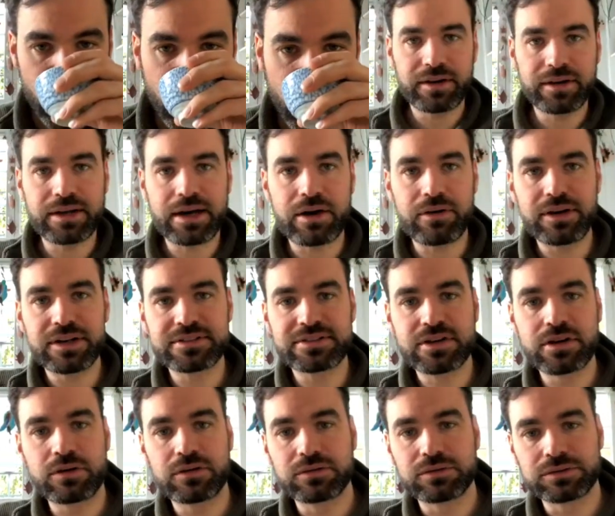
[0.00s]
And now let's
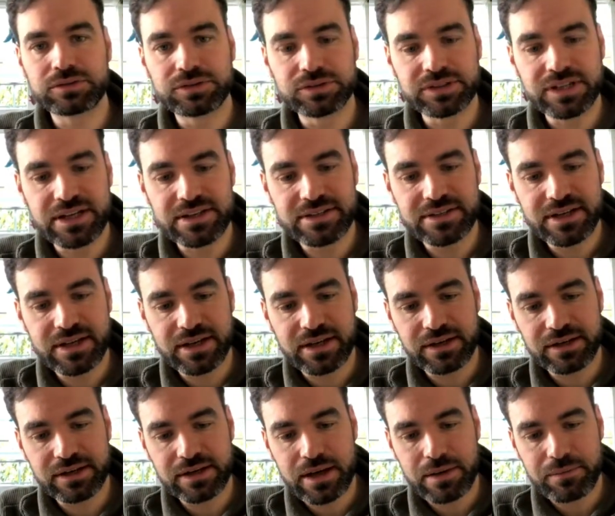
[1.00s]
go to
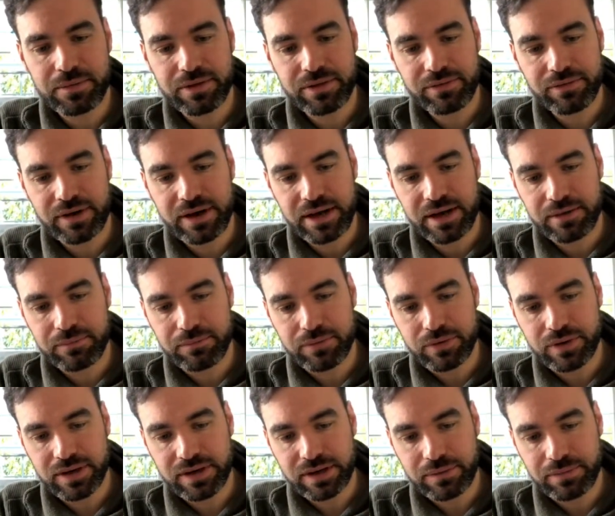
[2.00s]
tasting number 3,
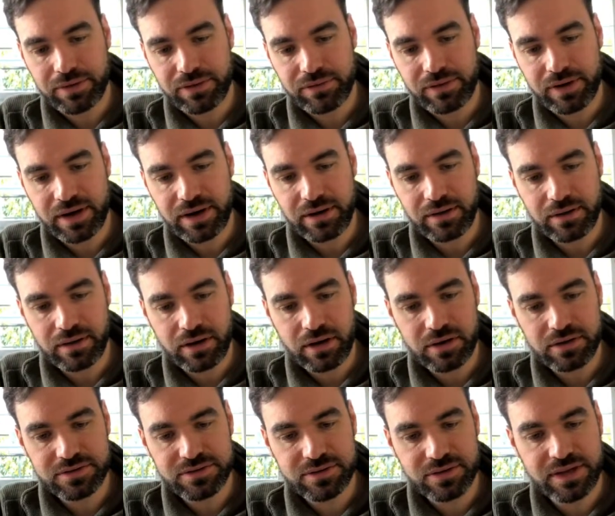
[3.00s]
brewing number 3.
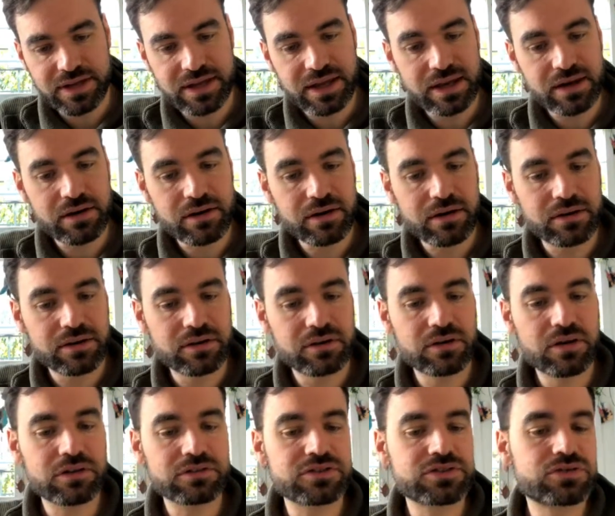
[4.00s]
Also here,
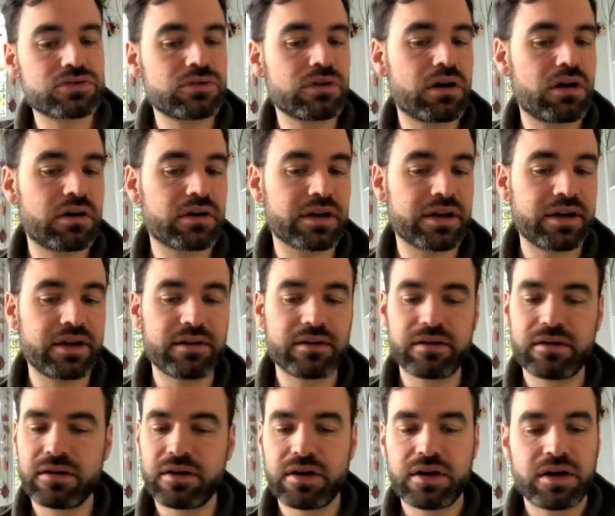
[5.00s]
not too long
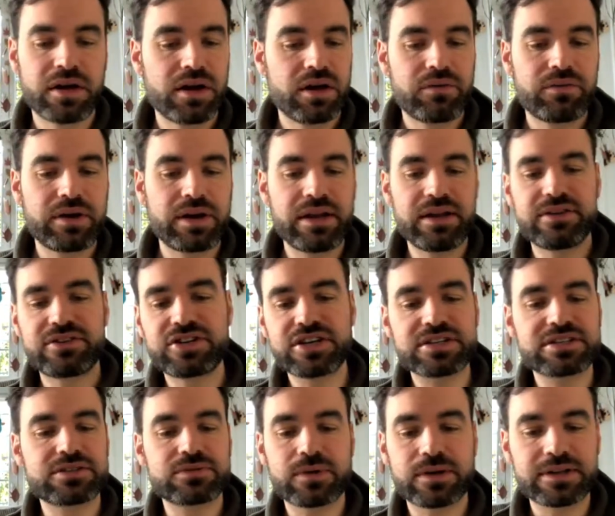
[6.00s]
in, really
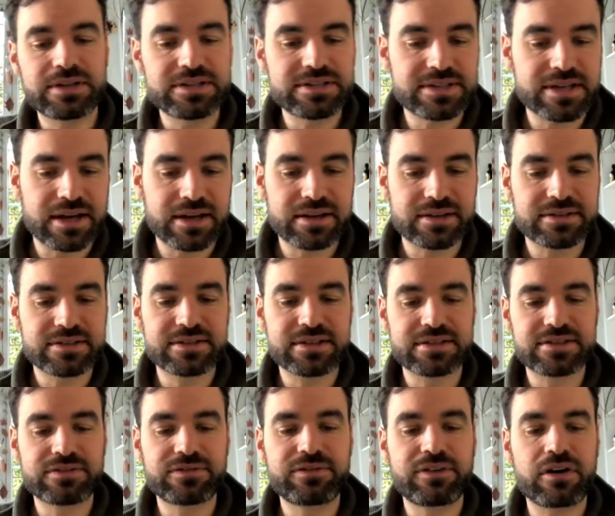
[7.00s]
just 20 seconds,
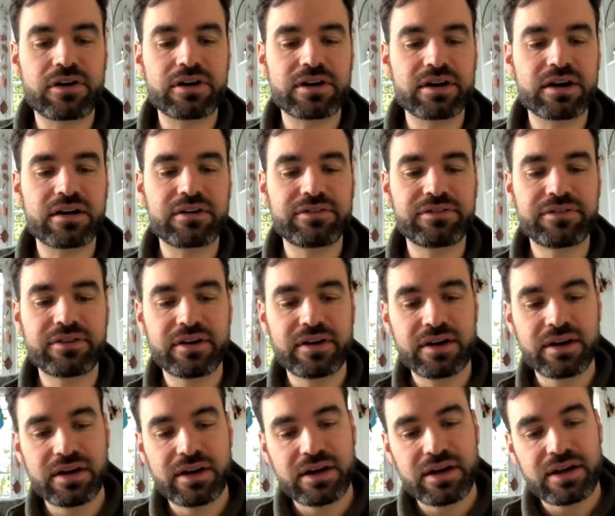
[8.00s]
that's far enough.
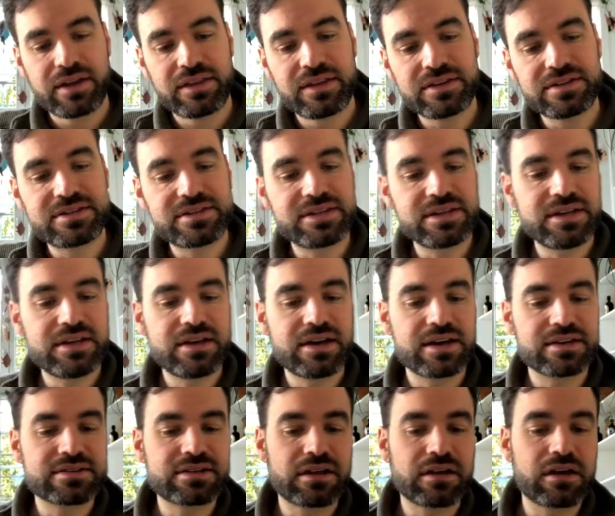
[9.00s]
This tea
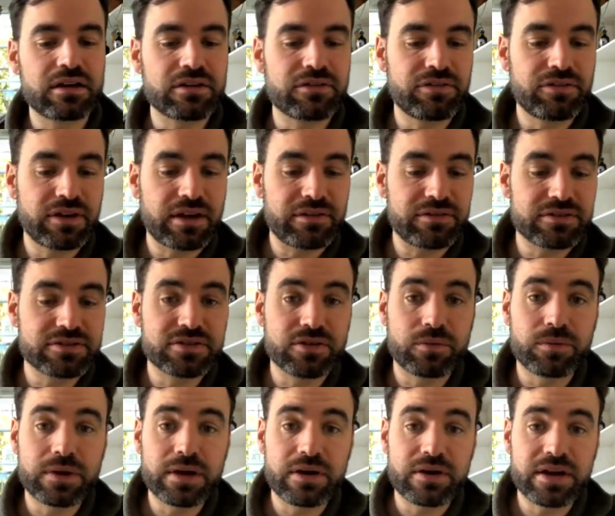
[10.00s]
has a lot of flavor, so
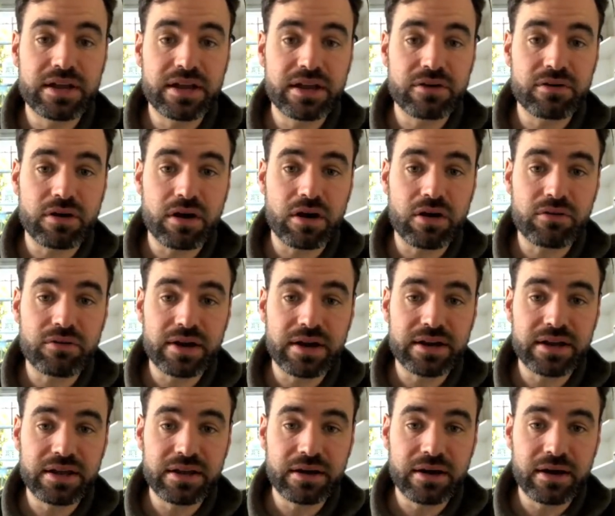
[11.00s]
we are here
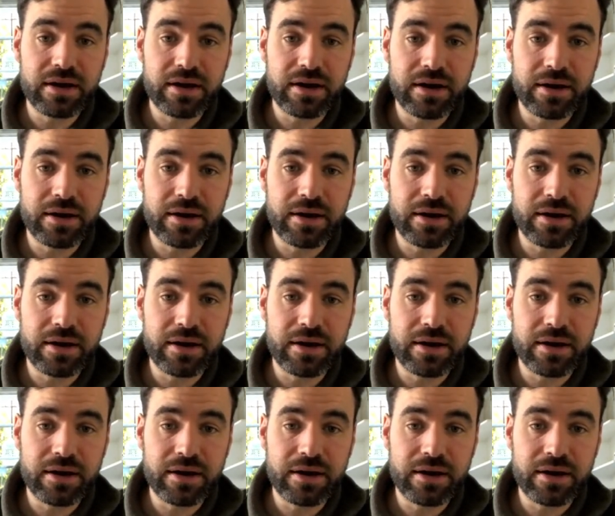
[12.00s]
already